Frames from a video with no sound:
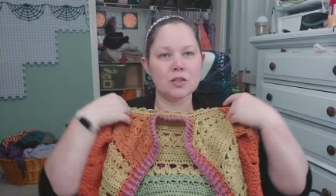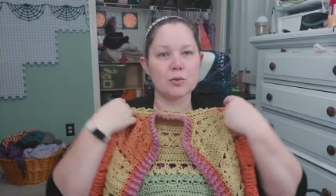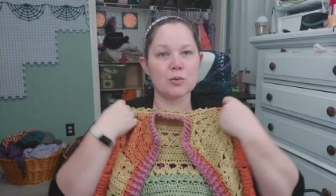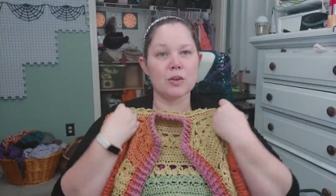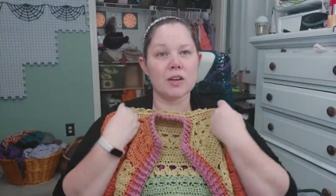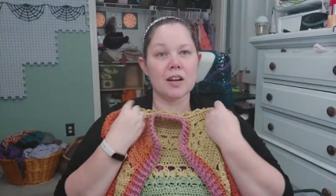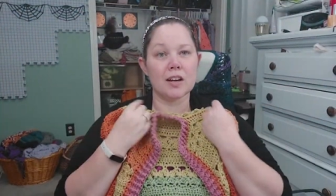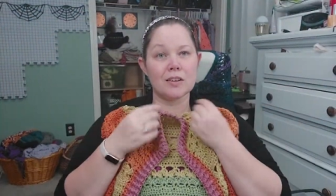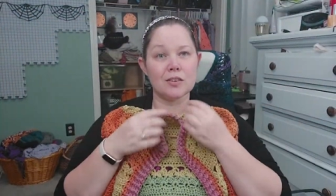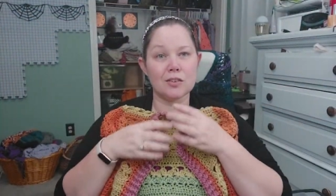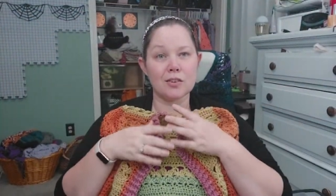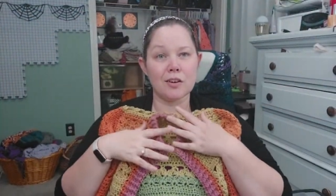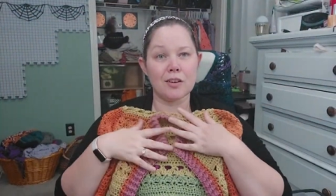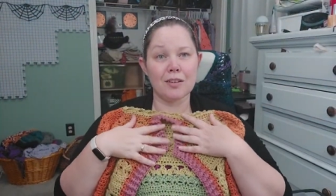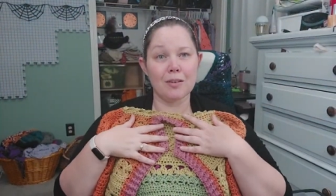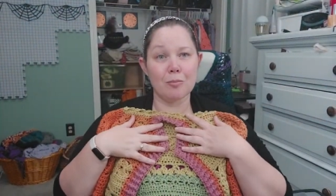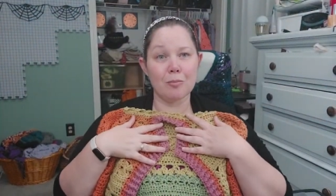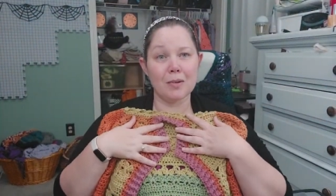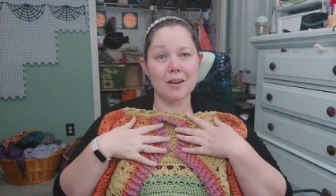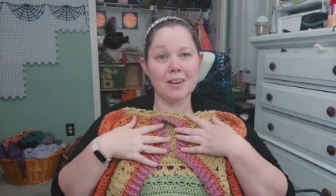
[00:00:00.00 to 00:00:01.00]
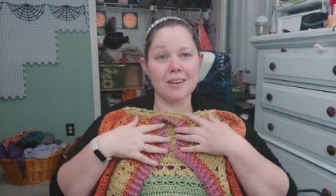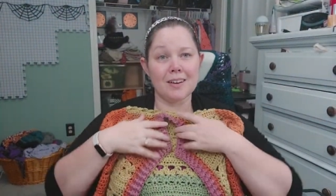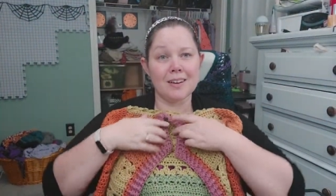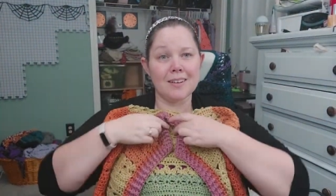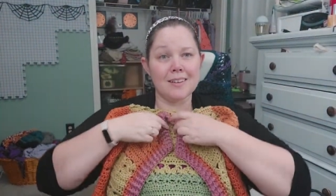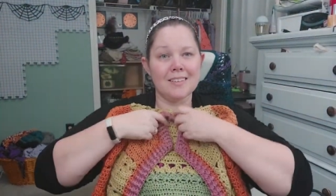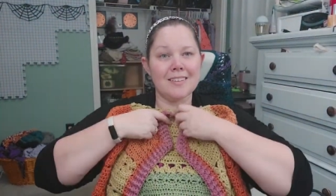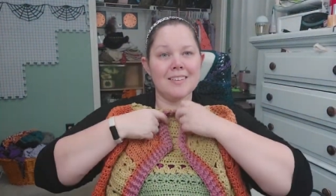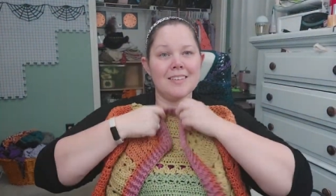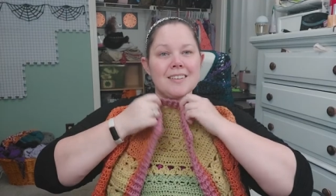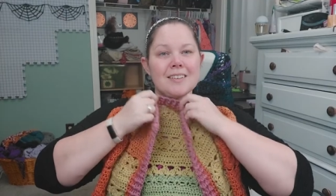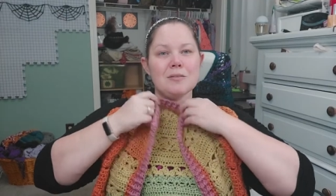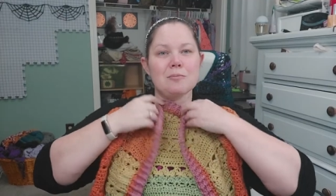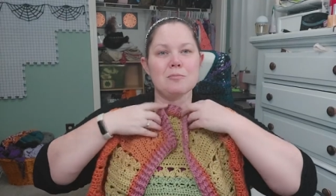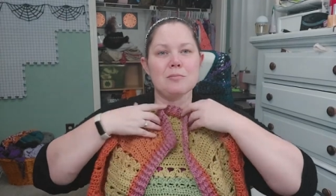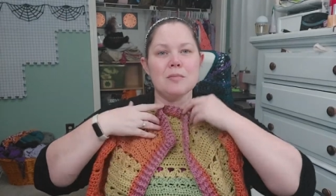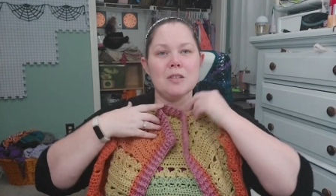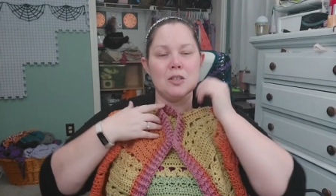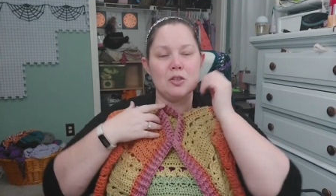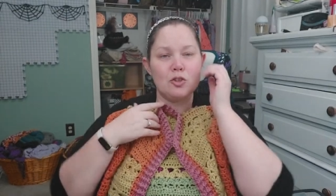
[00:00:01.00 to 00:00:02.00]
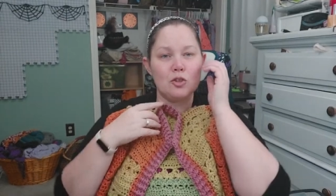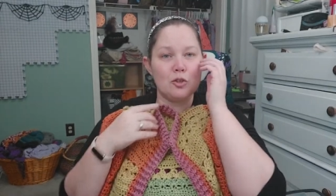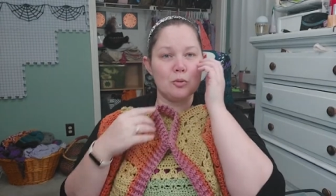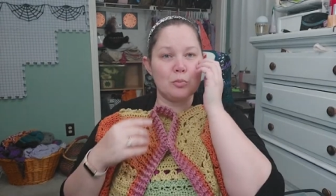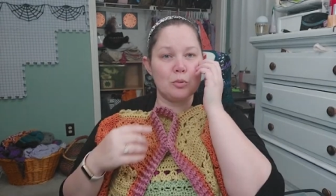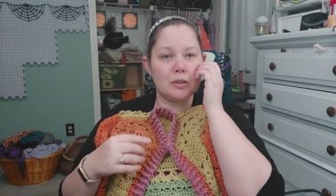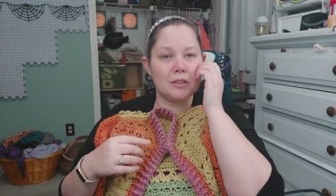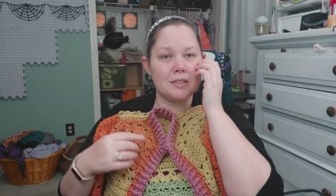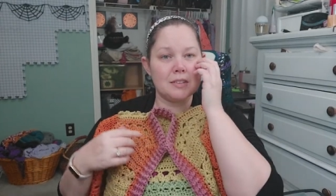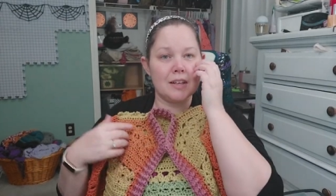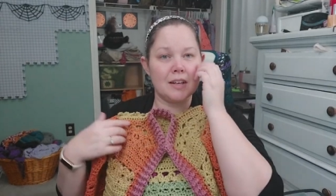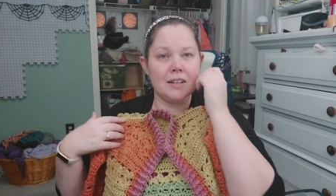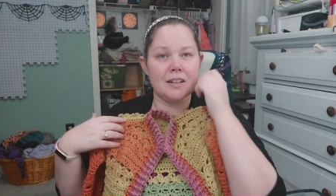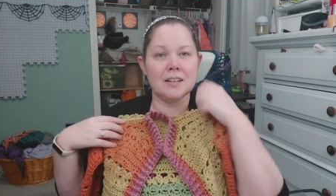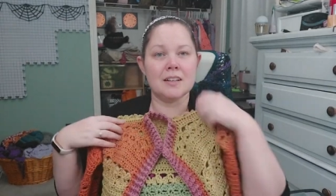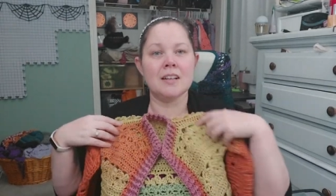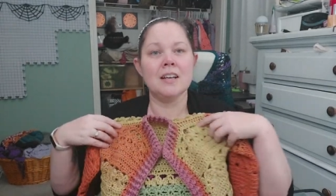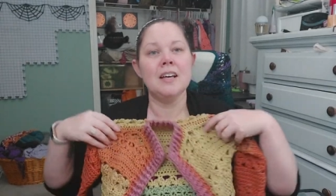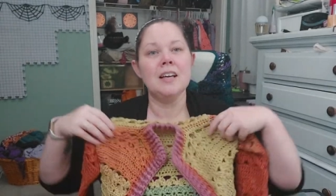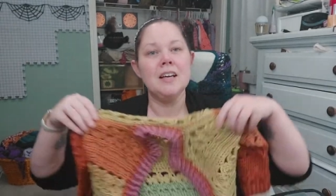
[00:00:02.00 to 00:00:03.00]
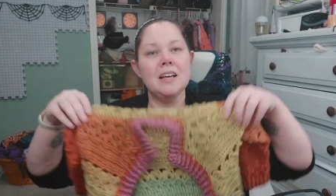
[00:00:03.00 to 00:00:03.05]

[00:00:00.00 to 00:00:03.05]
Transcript: this one, I can start on mine. I'm super excited.